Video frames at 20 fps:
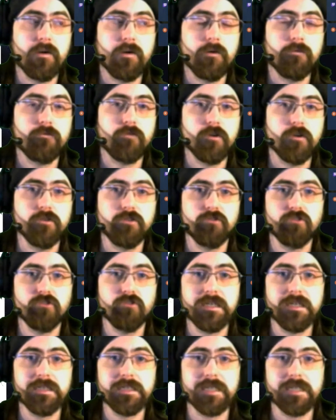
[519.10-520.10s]
frozen
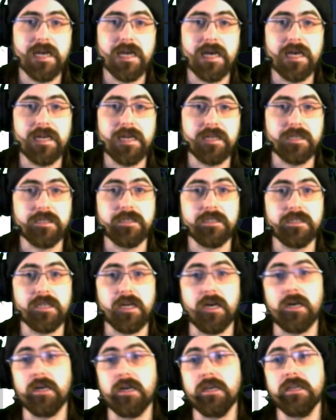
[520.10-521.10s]
drinks, and
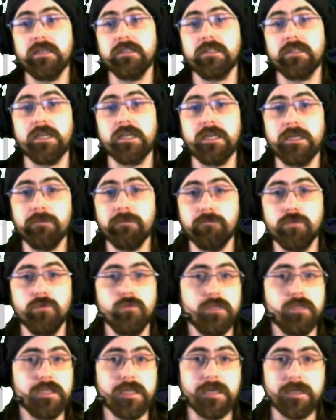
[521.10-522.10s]
I say poo
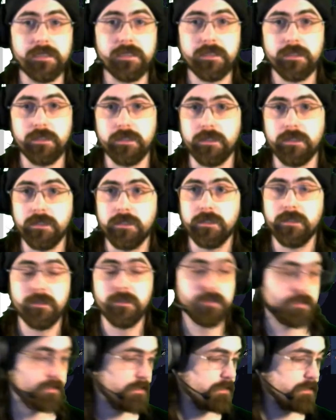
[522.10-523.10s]
to that.
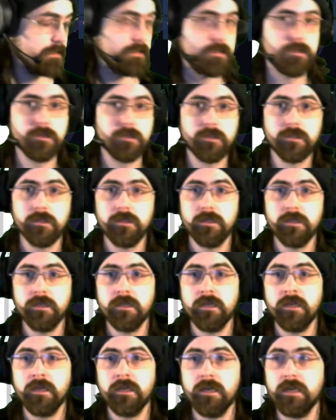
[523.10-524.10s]
That is,
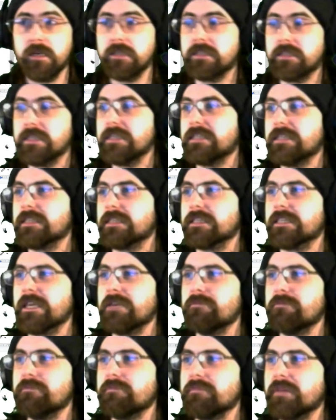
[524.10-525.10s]
it's the same